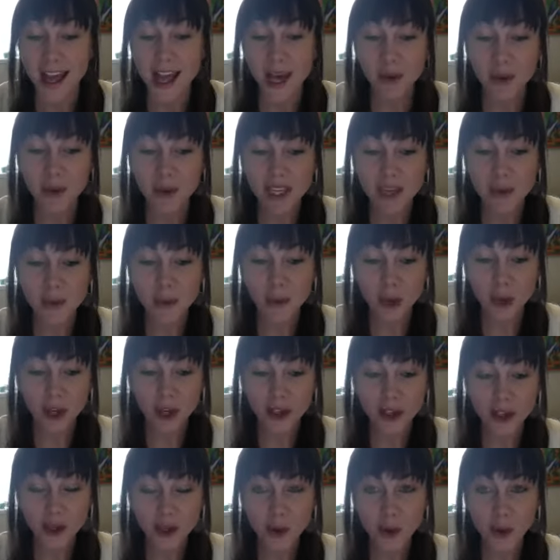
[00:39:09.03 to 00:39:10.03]
And when they
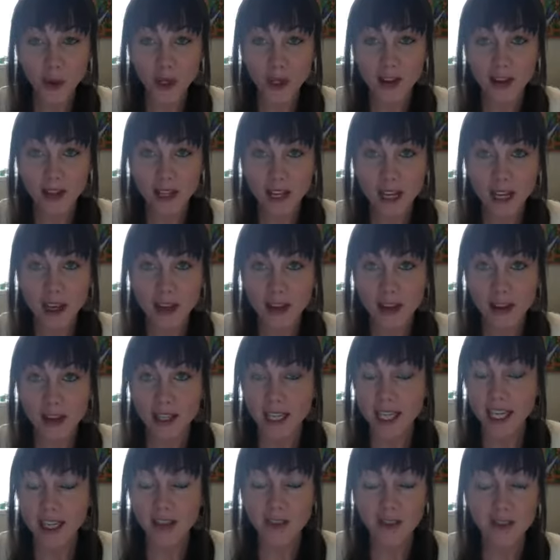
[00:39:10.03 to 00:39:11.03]
work so quickly,
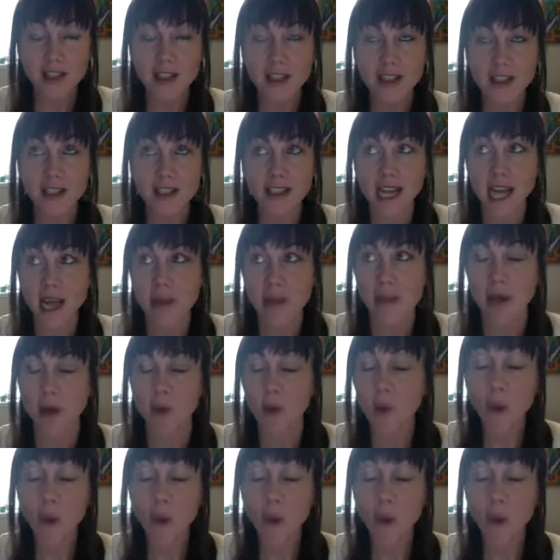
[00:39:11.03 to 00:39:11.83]
even to this day, I'm like,